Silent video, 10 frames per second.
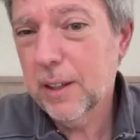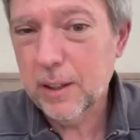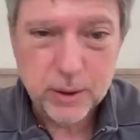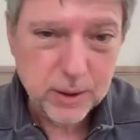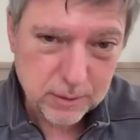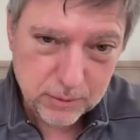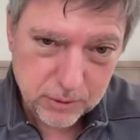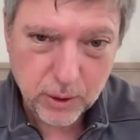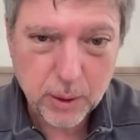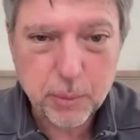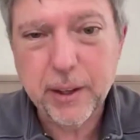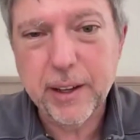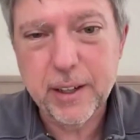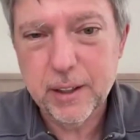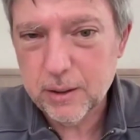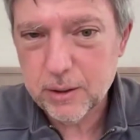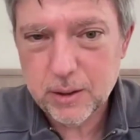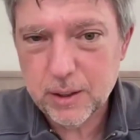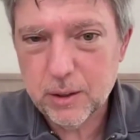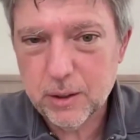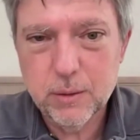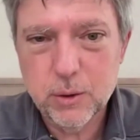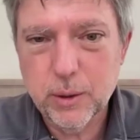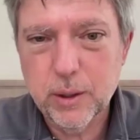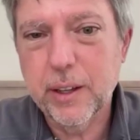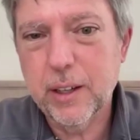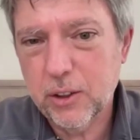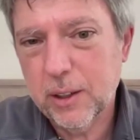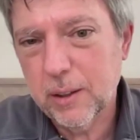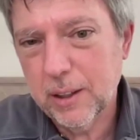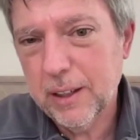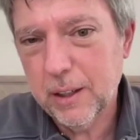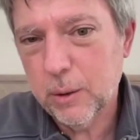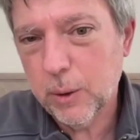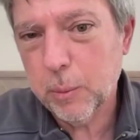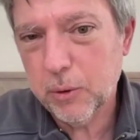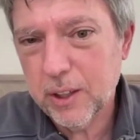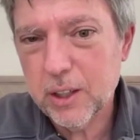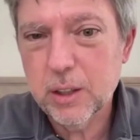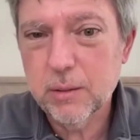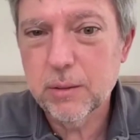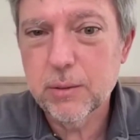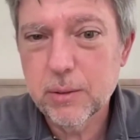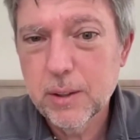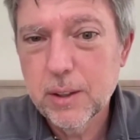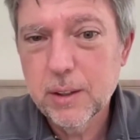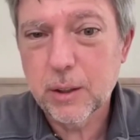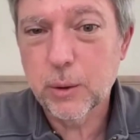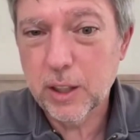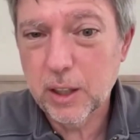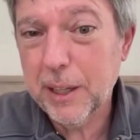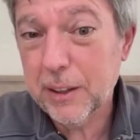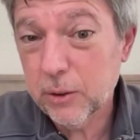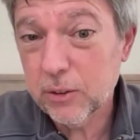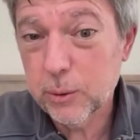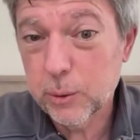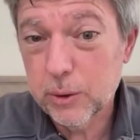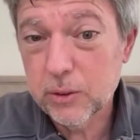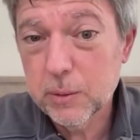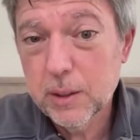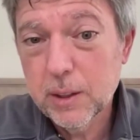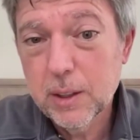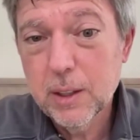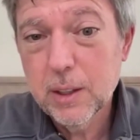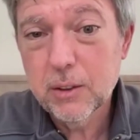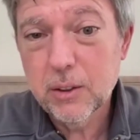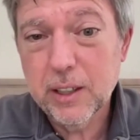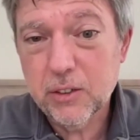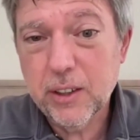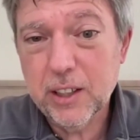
and we've scraped that and treated that as our representation of the curriculum at those schools. So that's